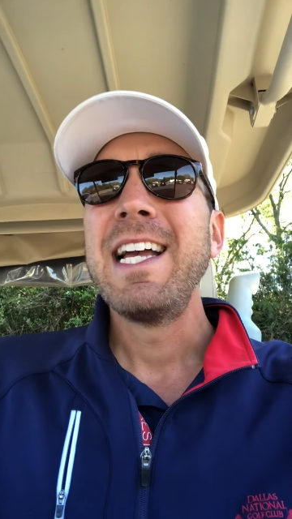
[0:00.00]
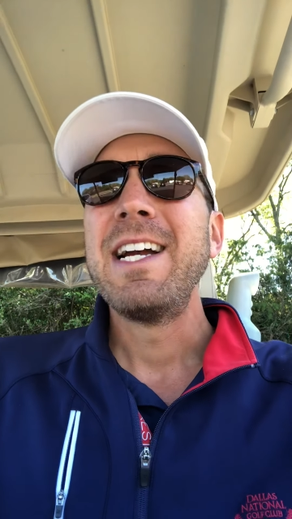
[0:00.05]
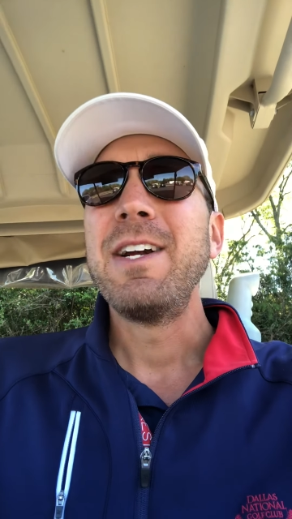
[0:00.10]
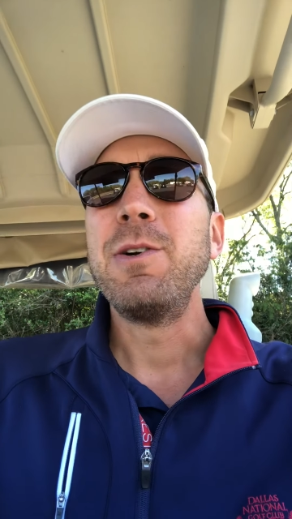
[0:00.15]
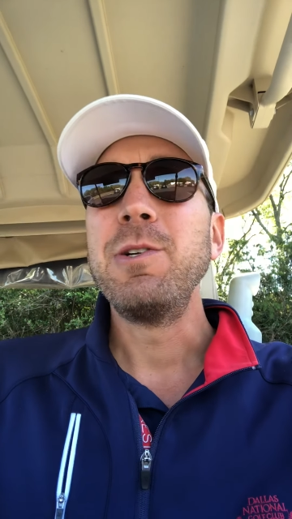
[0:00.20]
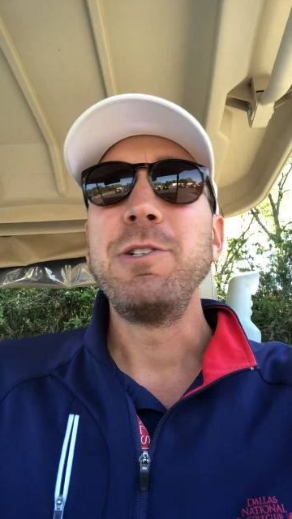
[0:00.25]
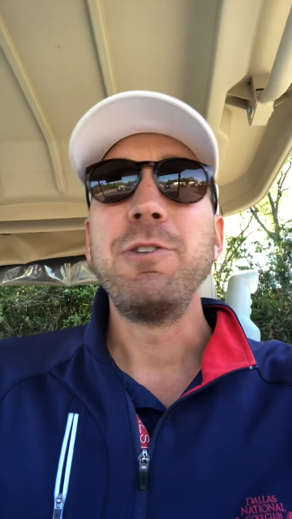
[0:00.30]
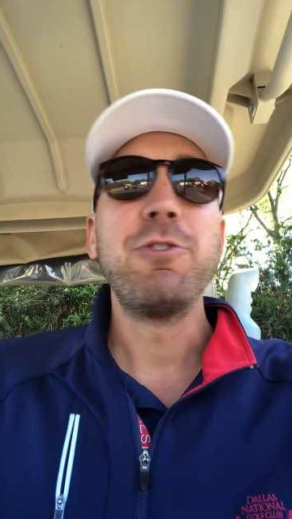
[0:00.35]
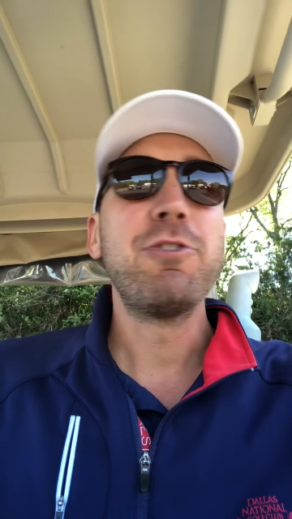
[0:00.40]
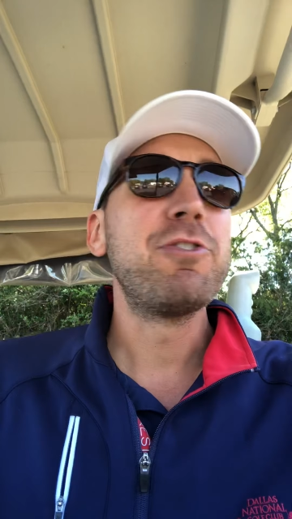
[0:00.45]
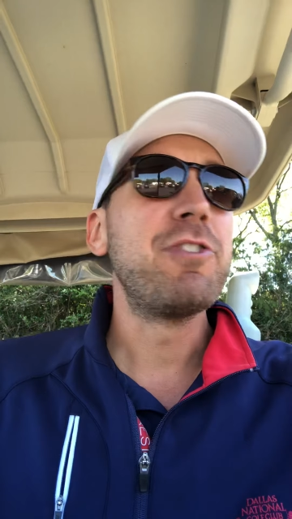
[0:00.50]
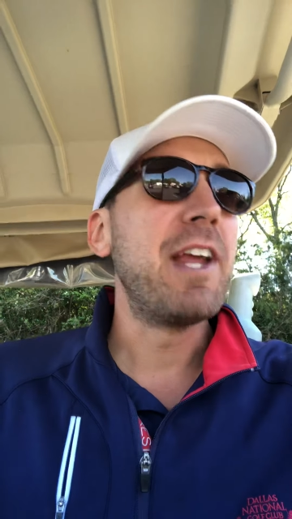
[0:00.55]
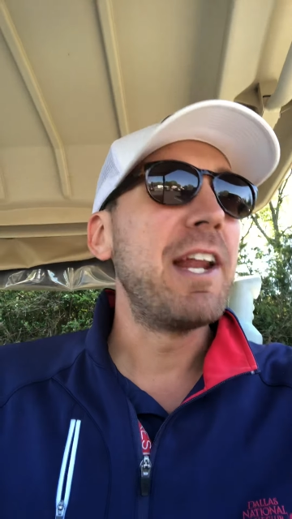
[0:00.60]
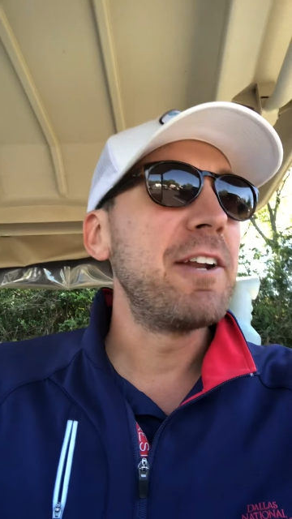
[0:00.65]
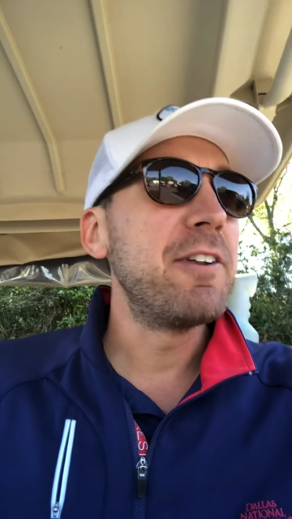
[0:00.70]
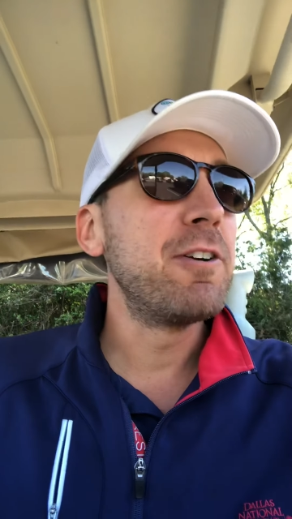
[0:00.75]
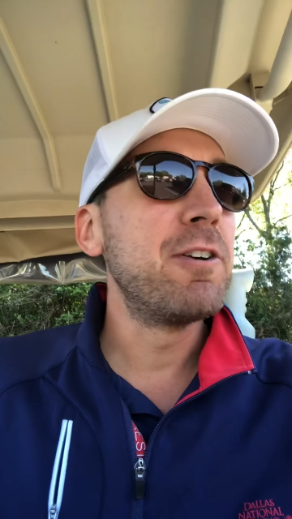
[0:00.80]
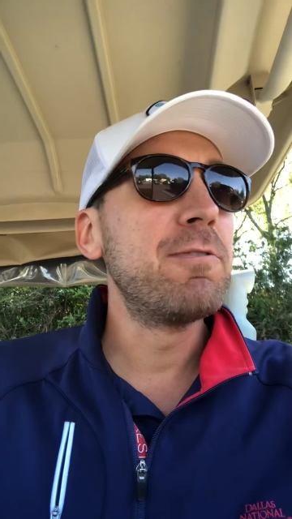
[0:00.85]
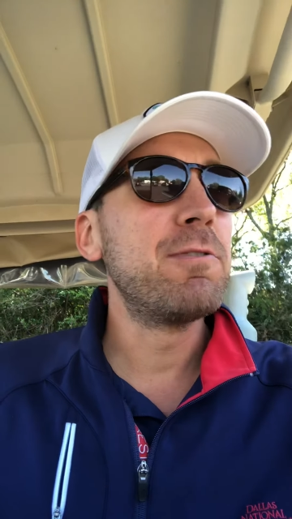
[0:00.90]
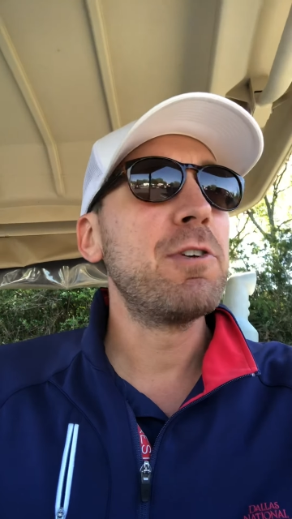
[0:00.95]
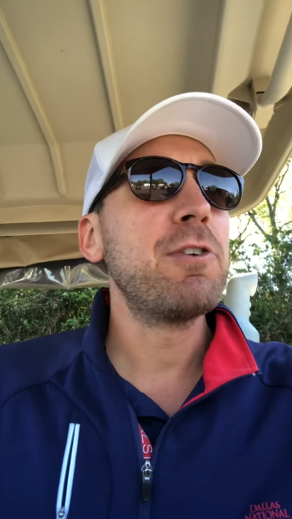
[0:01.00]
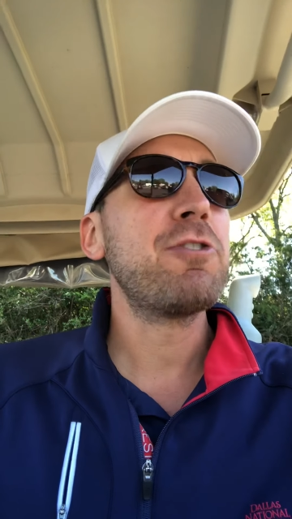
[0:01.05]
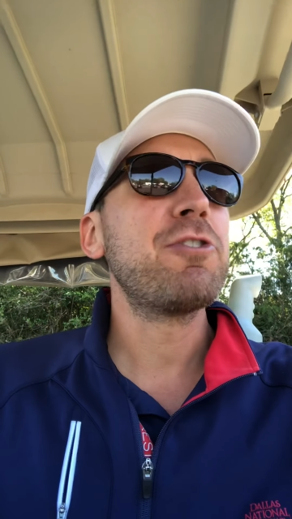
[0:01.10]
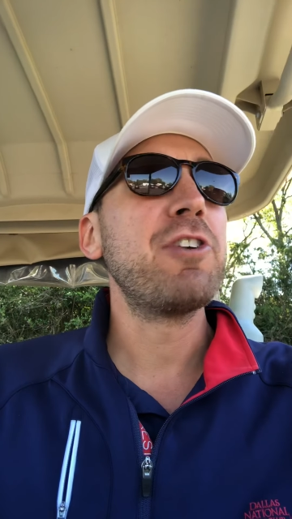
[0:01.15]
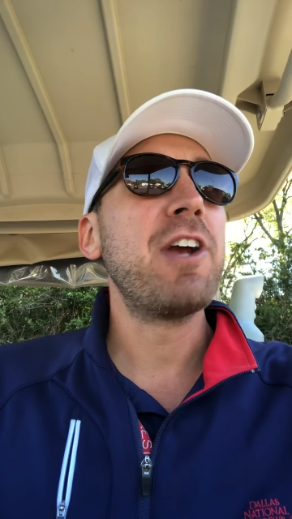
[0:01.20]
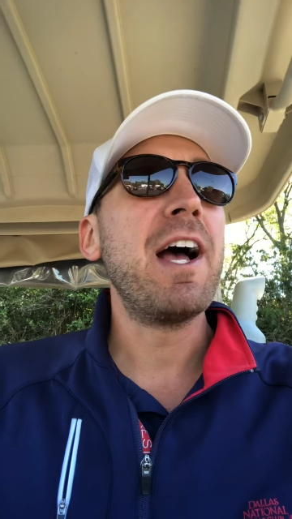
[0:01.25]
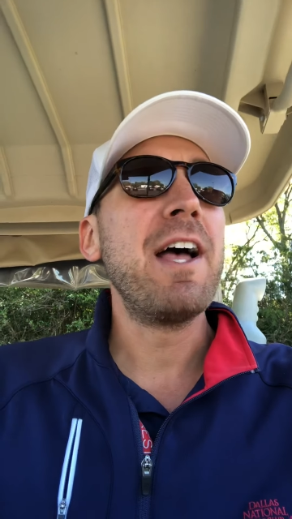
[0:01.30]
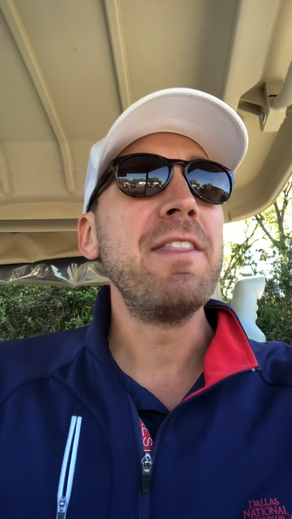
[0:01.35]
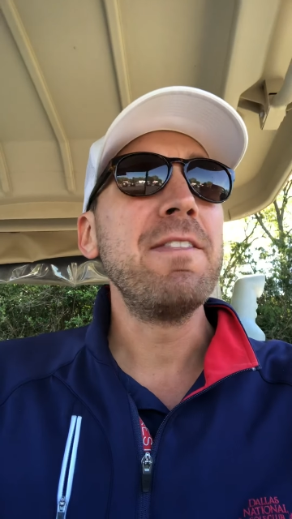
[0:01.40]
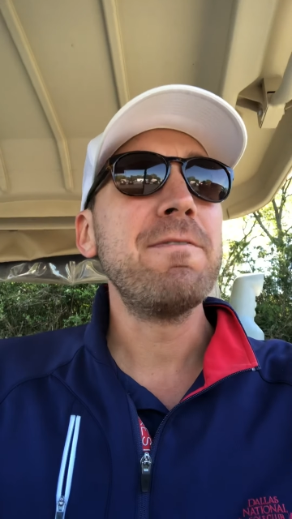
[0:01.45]
when you're standing over a
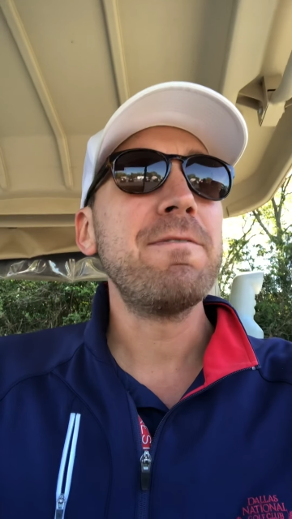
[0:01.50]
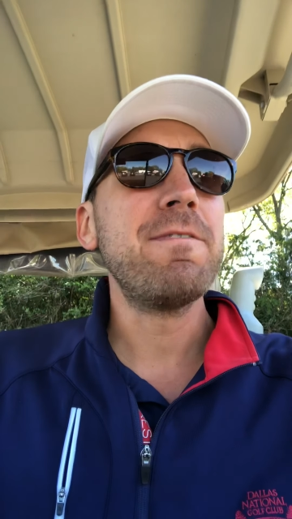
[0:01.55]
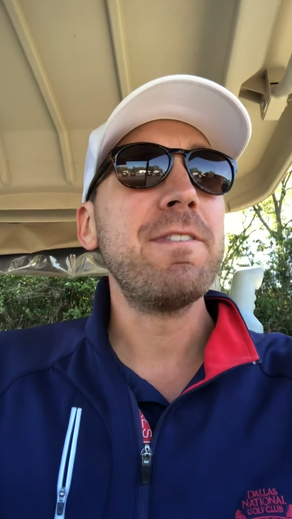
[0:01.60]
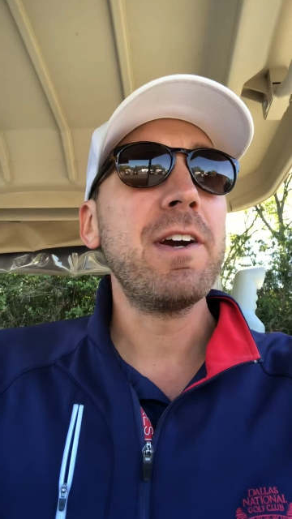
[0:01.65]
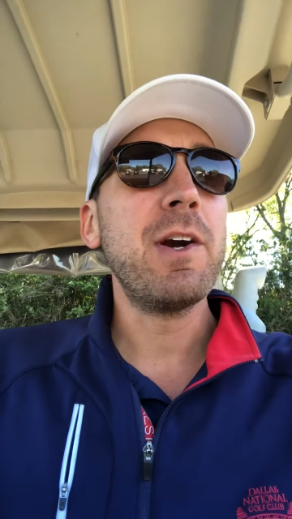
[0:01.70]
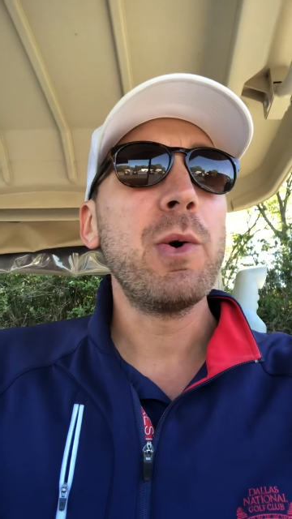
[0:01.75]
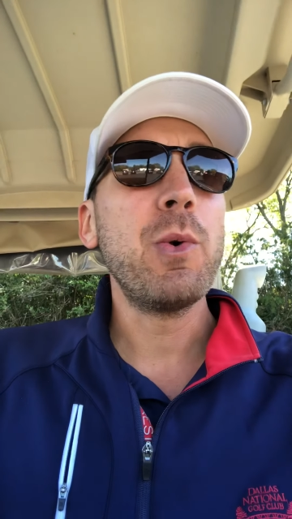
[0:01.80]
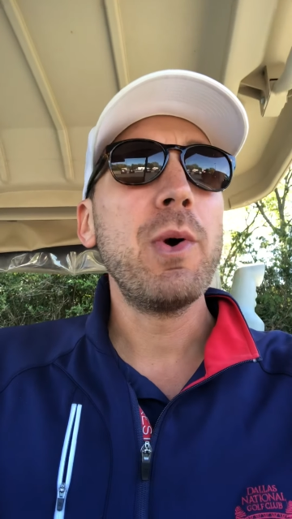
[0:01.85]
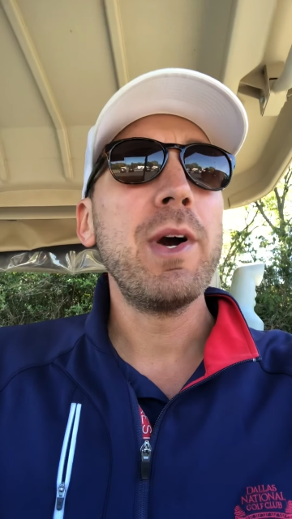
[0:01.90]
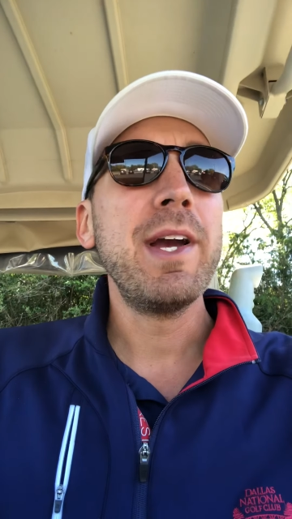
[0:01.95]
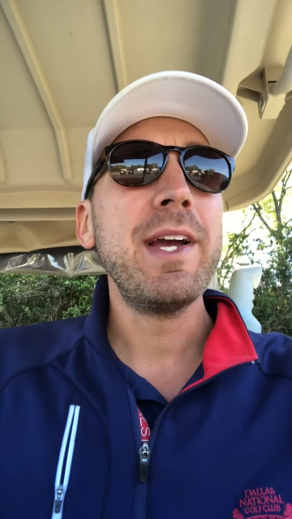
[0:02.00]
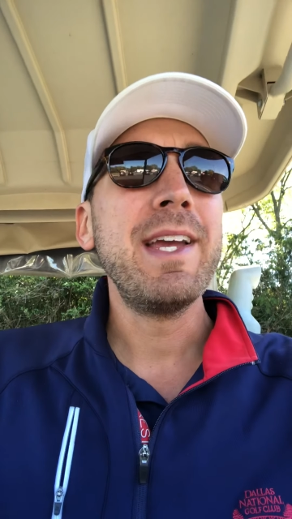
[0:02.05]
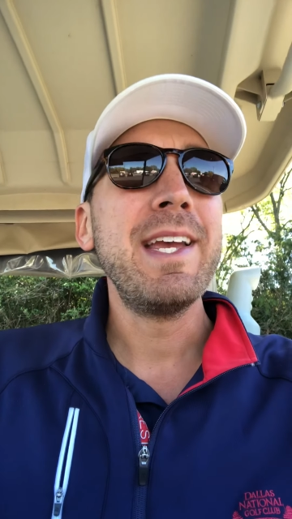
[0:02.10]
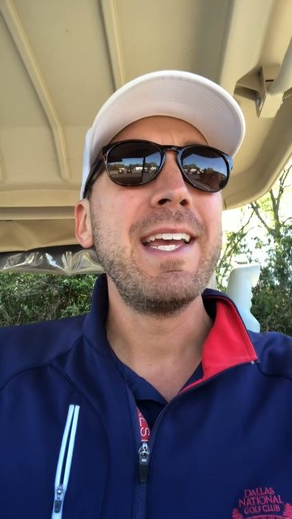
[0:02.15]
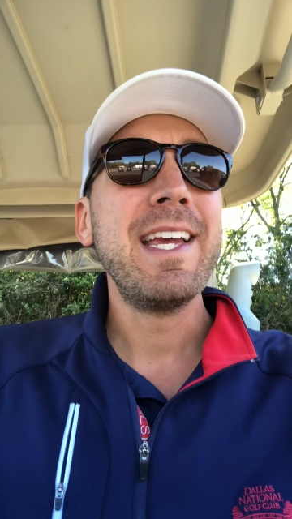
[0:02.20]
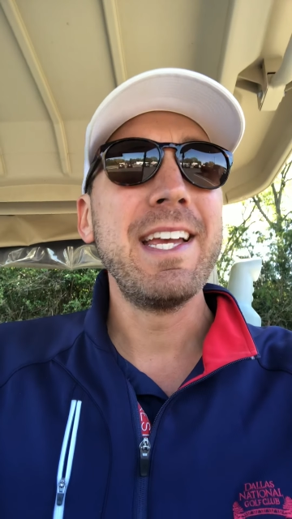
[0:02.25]
shot in the fairway,